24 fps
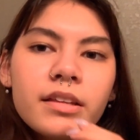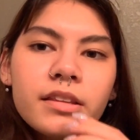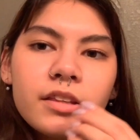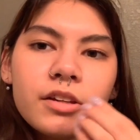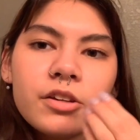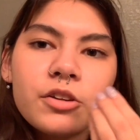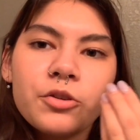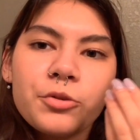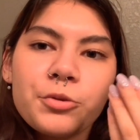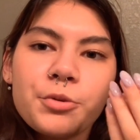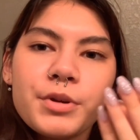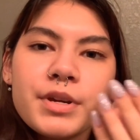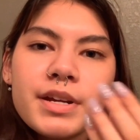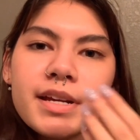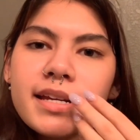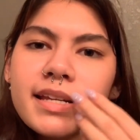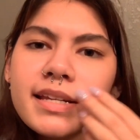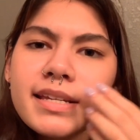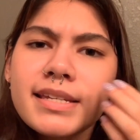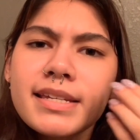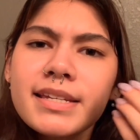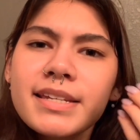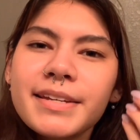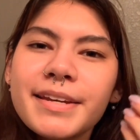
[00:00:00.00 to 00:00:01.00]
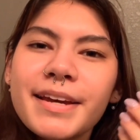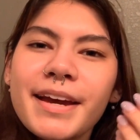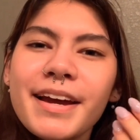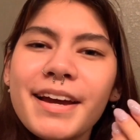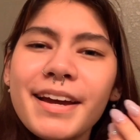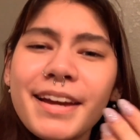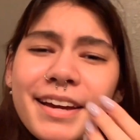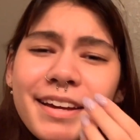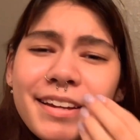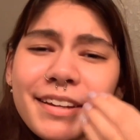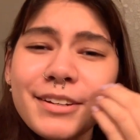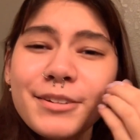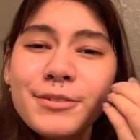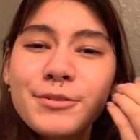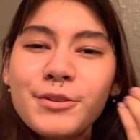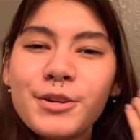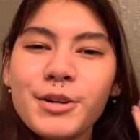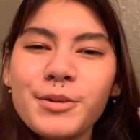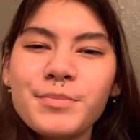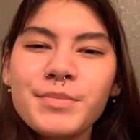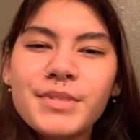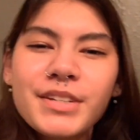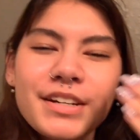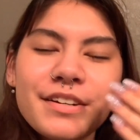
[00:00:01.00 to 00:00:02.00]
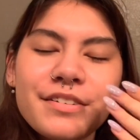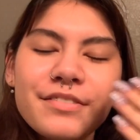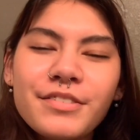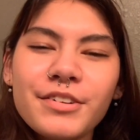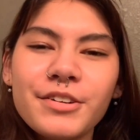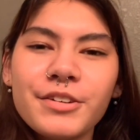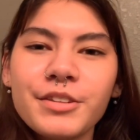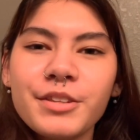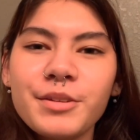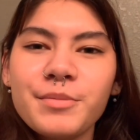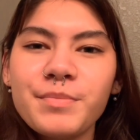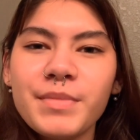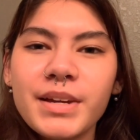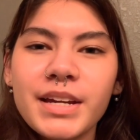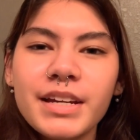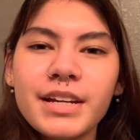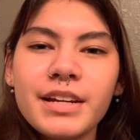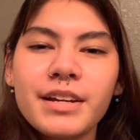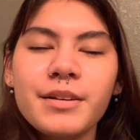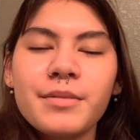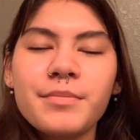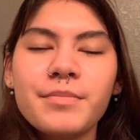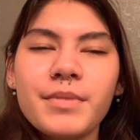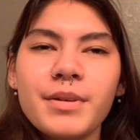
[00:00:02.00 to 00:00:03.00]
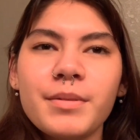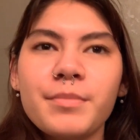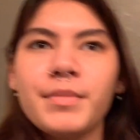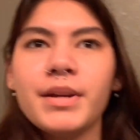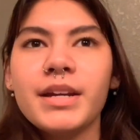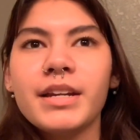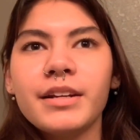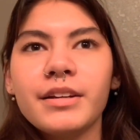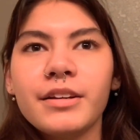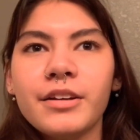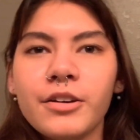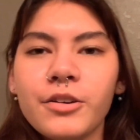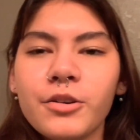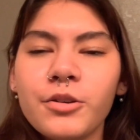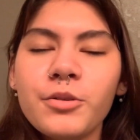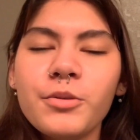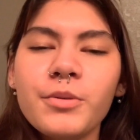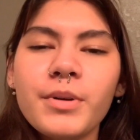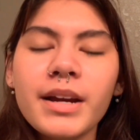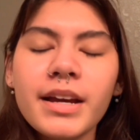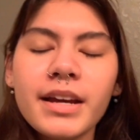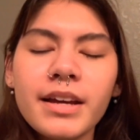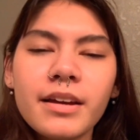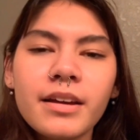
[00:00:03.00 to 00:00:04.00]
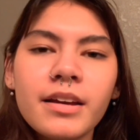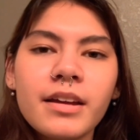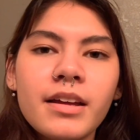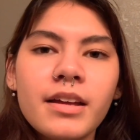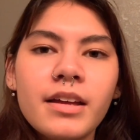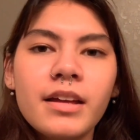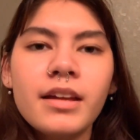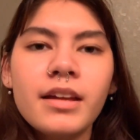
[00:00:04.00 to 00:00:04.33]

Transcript: the grease kind of rubbed off all the makeup and made it go away.